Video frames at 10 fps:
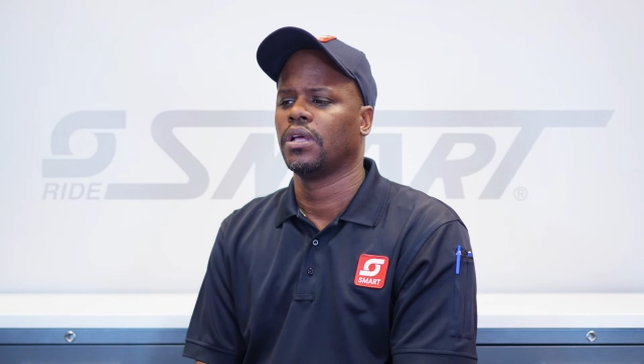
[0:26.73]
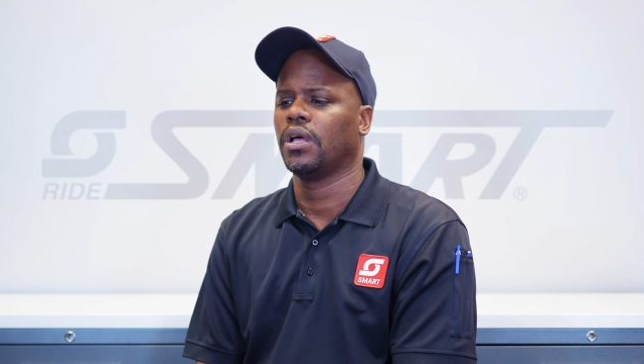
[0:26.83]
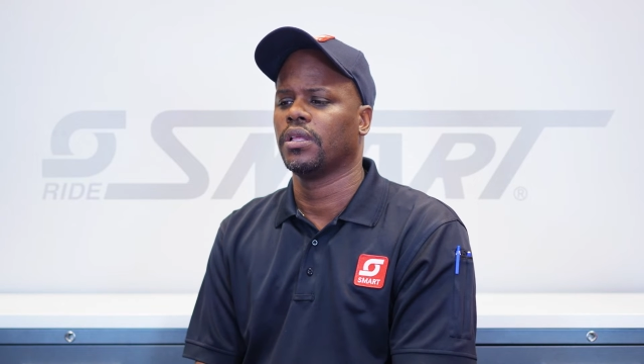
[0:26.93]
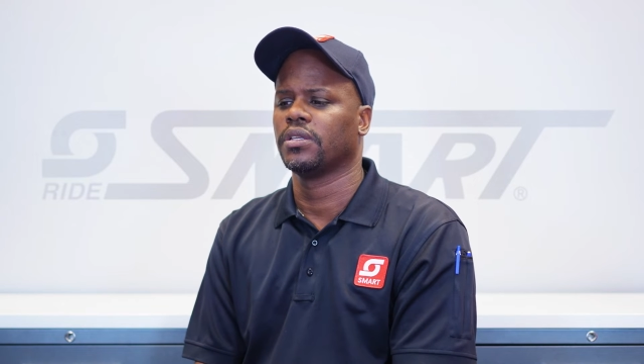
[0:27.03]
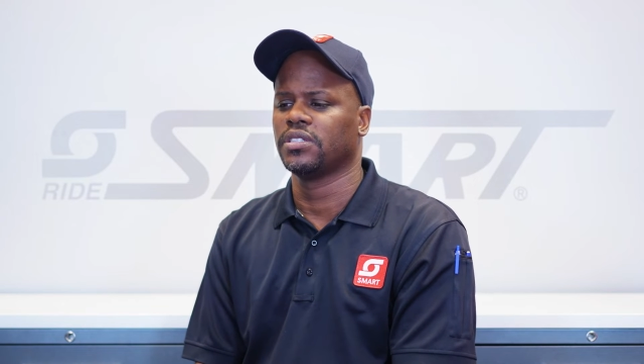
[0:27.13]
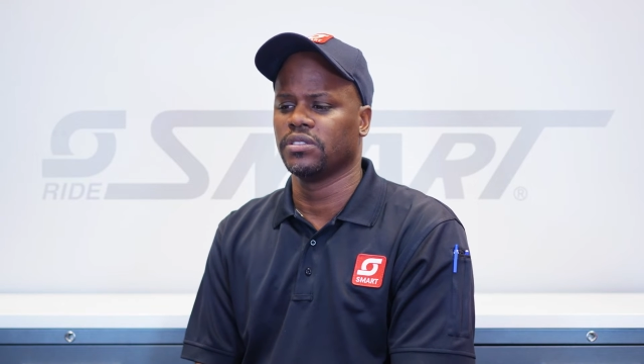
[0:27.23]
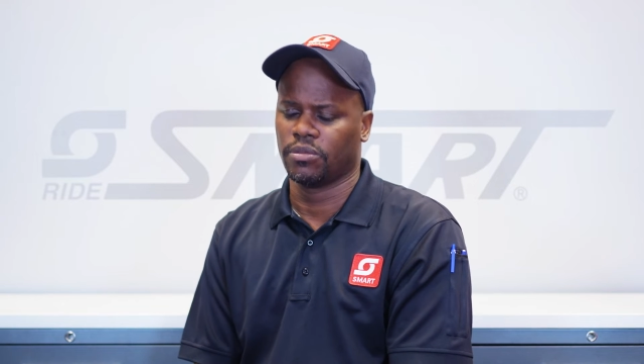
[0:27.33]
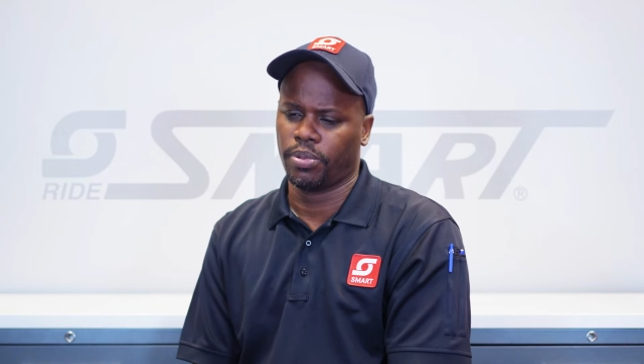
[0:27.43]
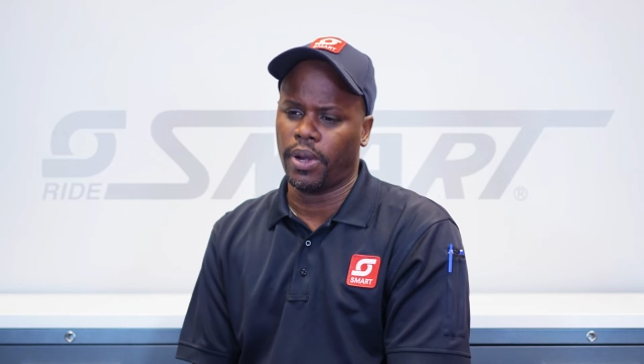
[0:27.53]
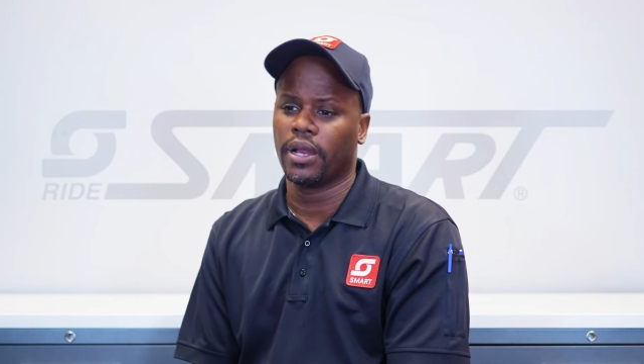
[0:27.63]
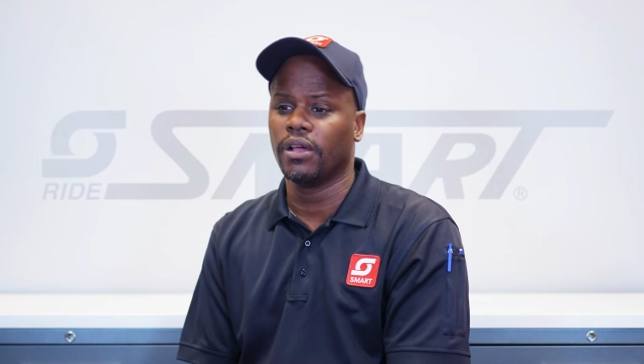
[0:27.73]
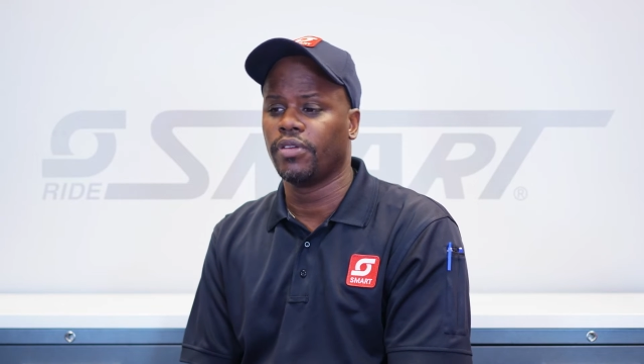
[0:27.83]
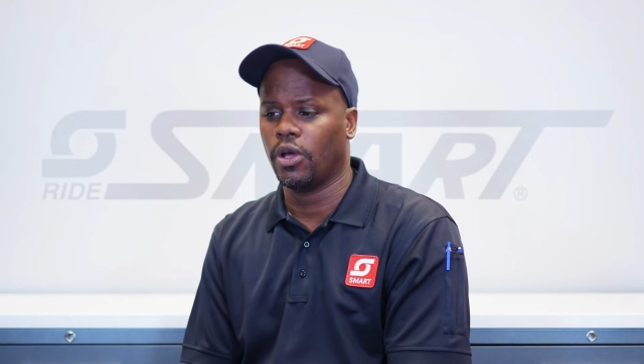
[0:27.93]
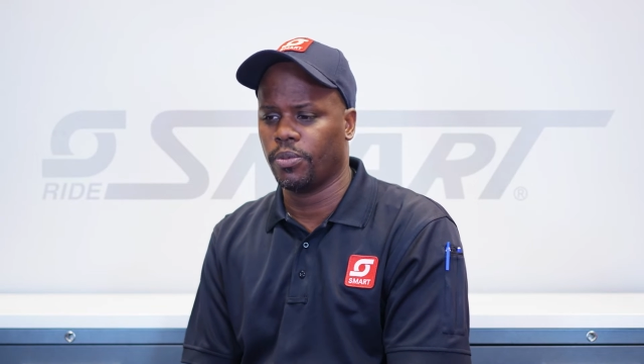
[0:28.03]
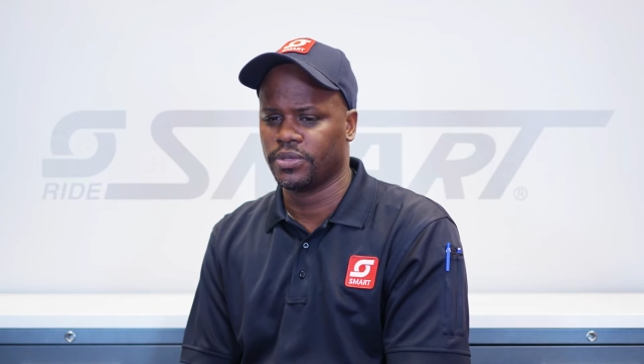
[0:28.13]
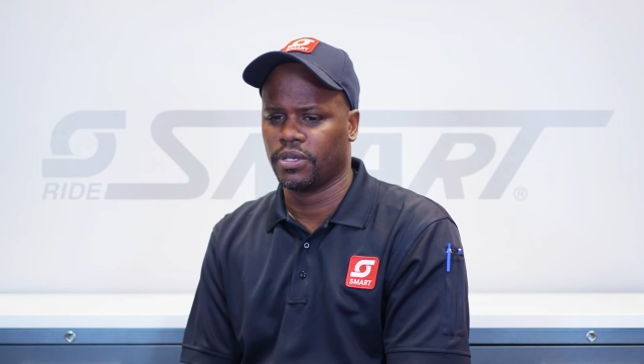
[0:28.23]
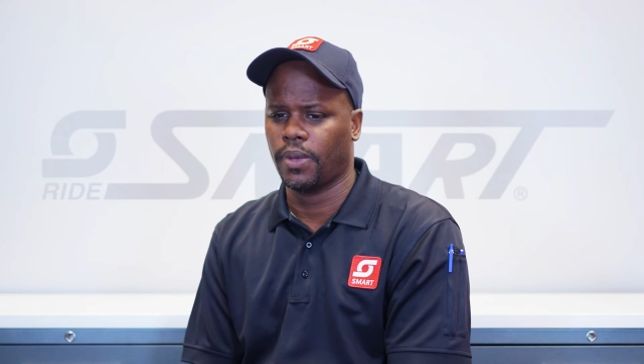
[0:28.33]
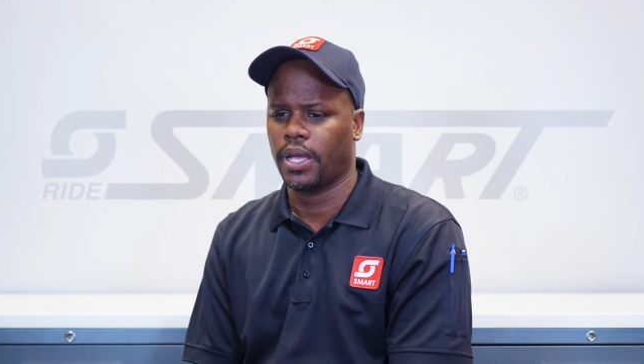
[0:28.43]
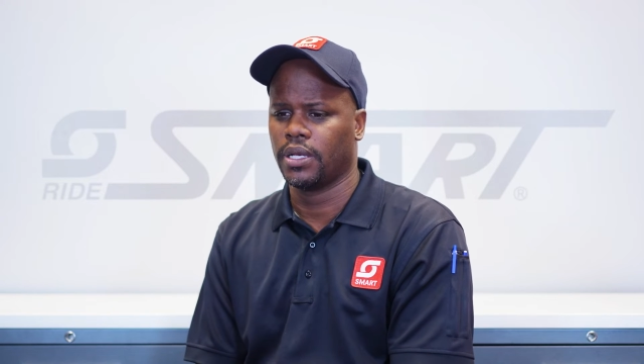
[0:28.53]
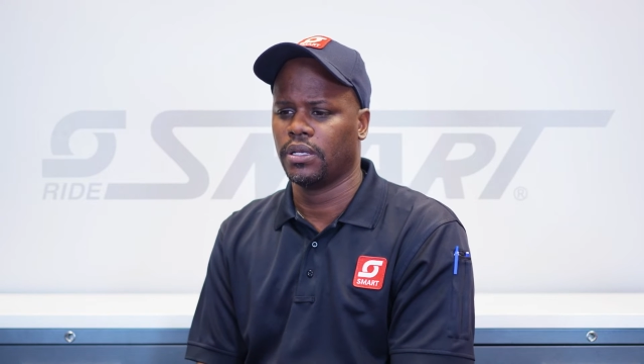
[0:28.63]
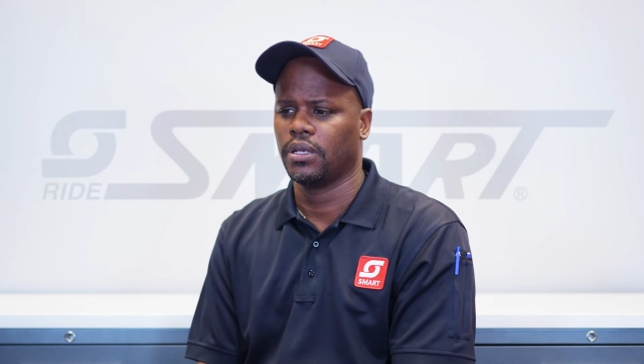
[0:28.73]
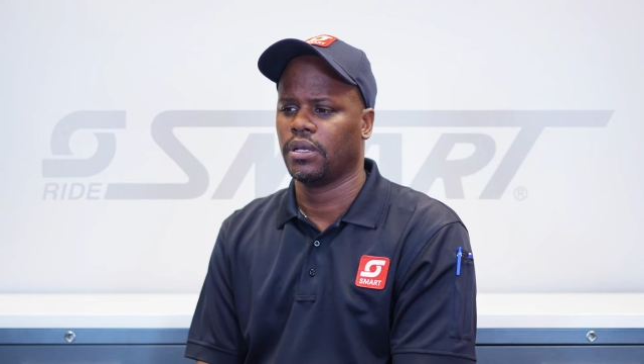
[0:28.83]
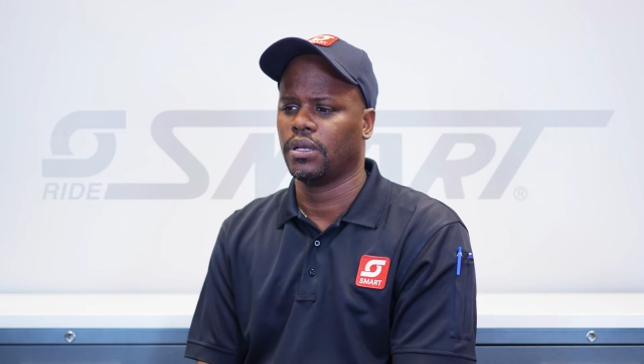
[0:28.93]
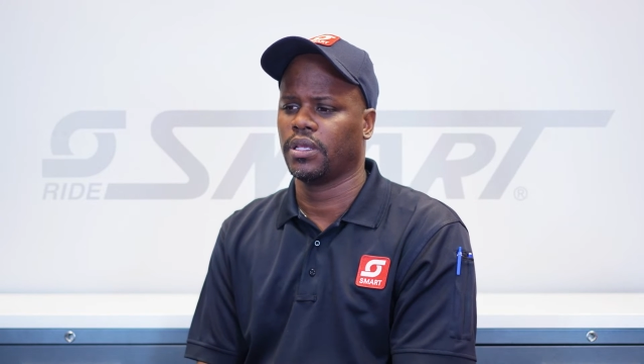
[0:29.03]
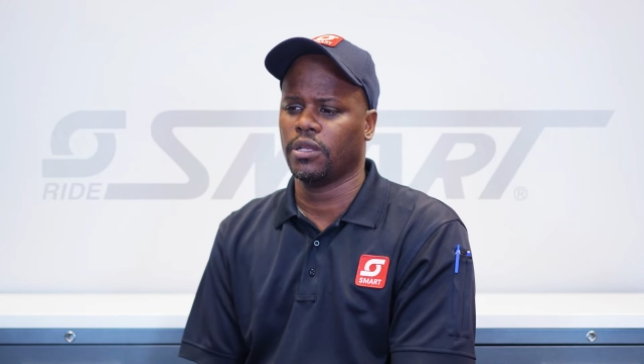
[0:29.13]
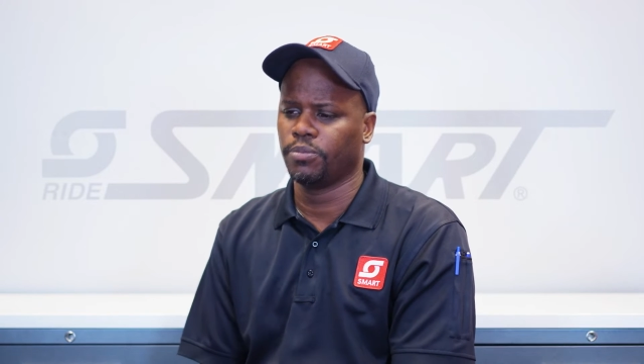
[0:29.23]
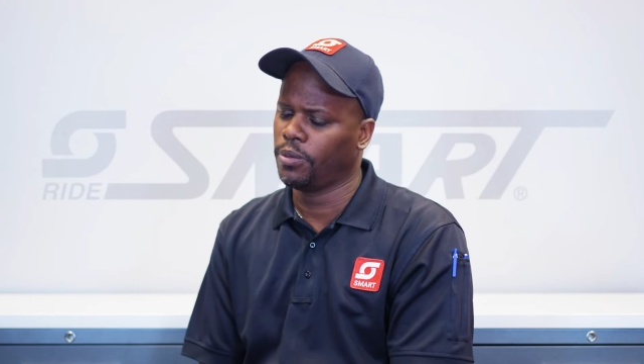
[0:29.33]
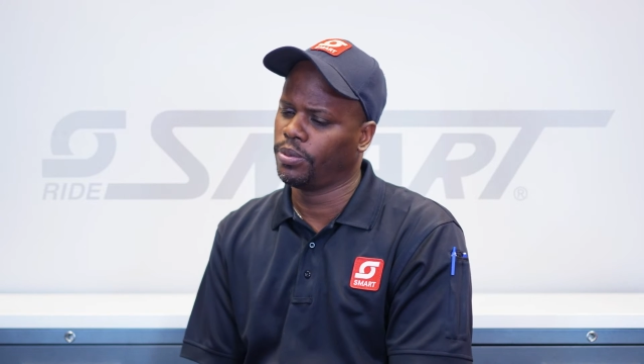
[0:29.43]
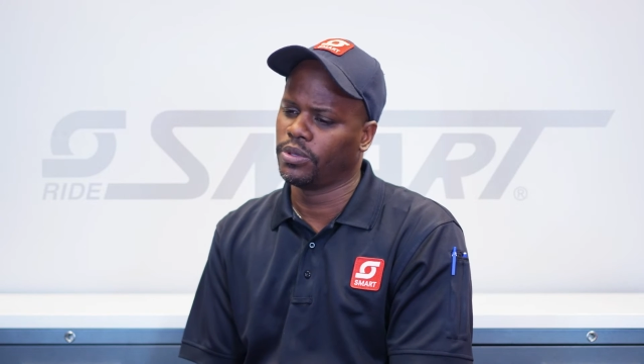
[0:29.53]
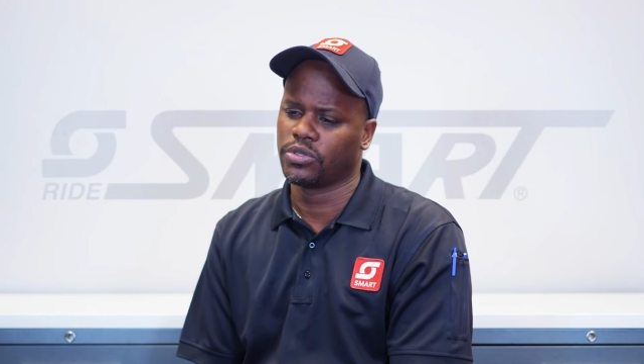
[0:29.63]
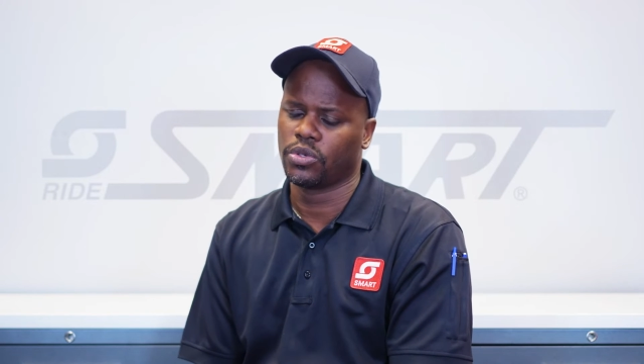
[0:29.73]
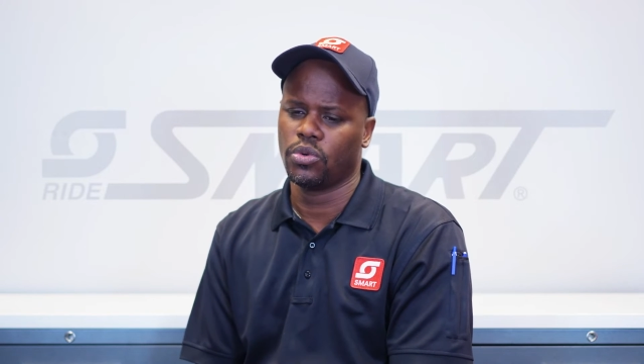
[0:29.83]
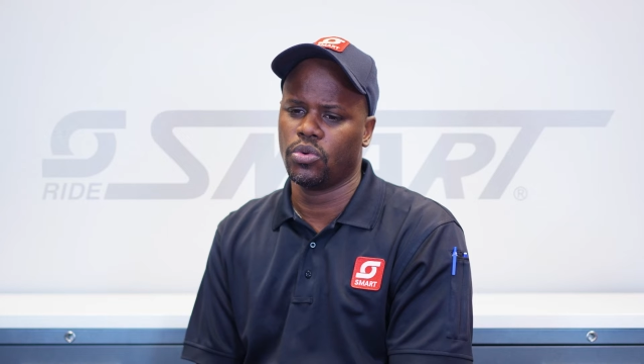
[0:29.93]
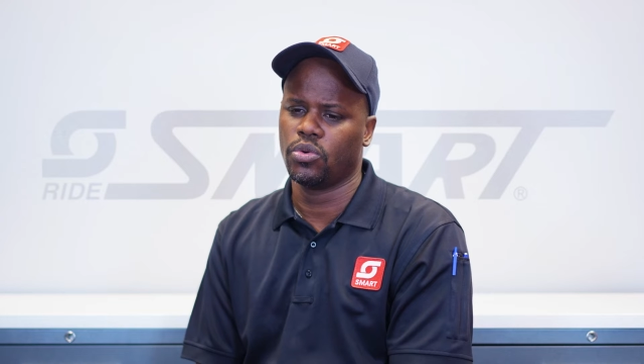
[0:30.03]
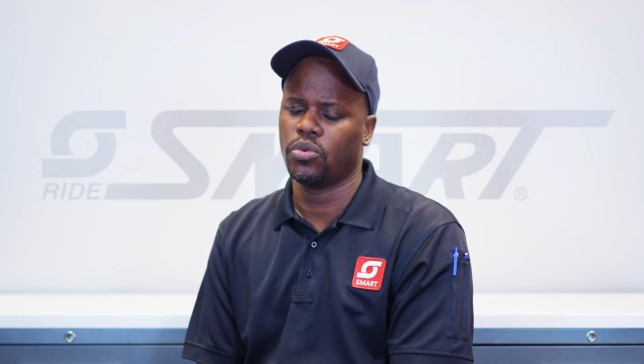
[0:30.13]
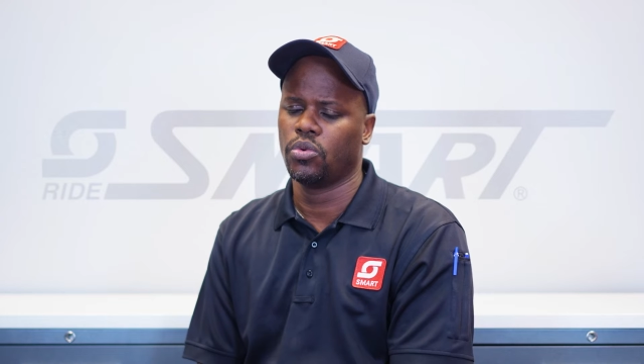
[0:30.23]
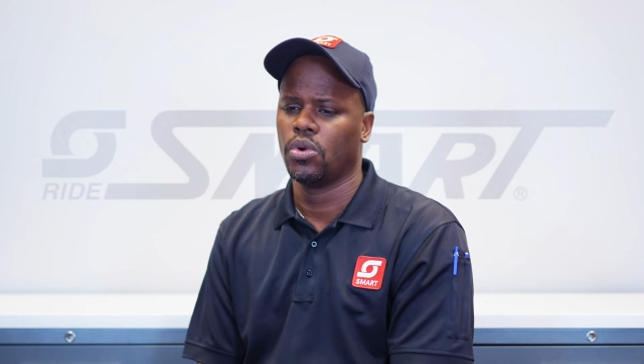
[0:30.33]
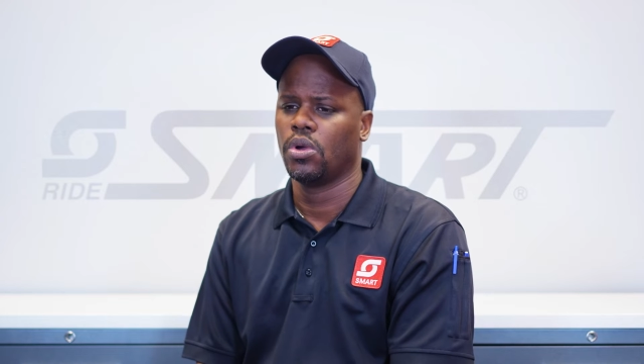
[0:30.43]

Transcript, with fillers: uh, the sense of pride of helping somebody getting people to school,